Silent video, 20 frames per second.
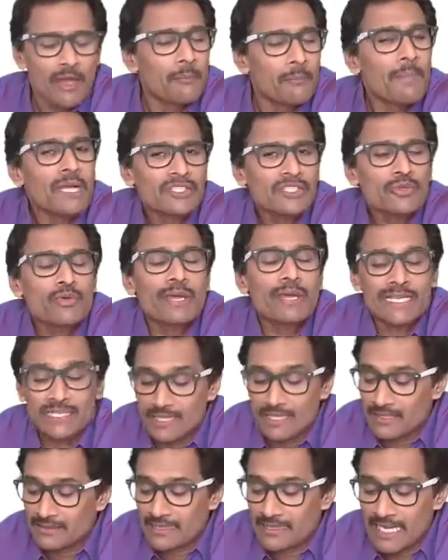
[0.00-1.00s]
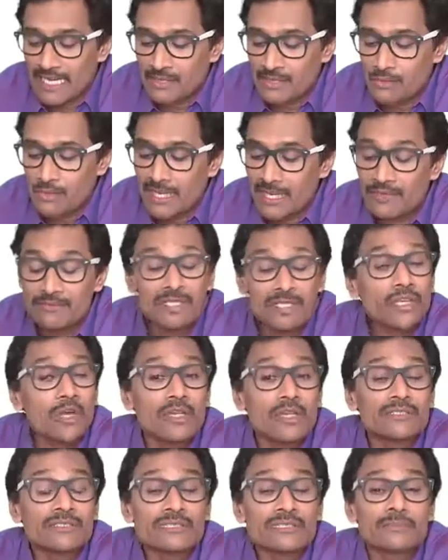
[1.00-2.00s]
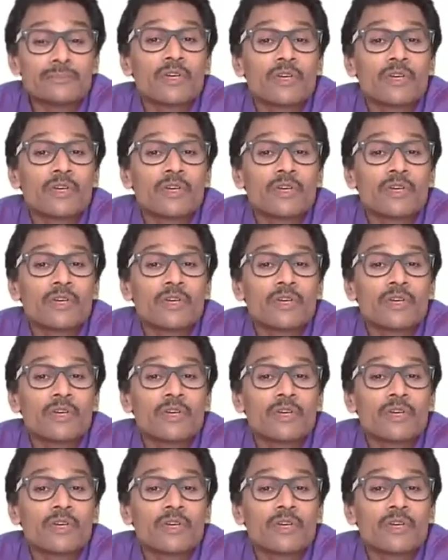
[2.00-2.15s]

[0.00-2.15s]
Much quite like that, we have the concept